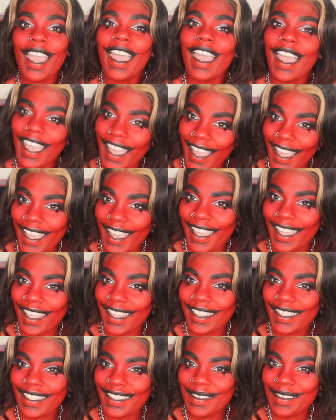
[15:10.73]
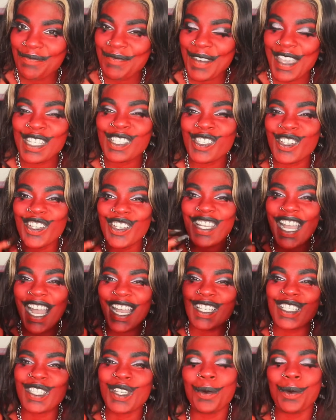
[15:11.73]
And make sure you
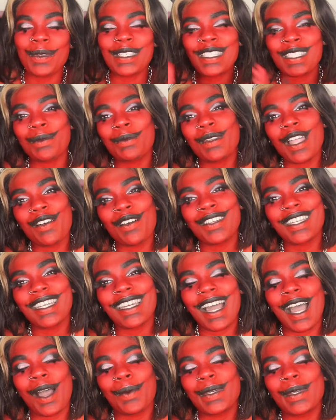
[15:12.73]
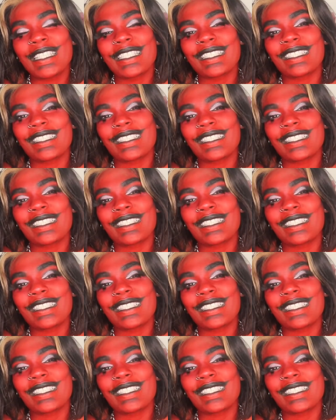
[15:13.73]
guys show me some love in the comments.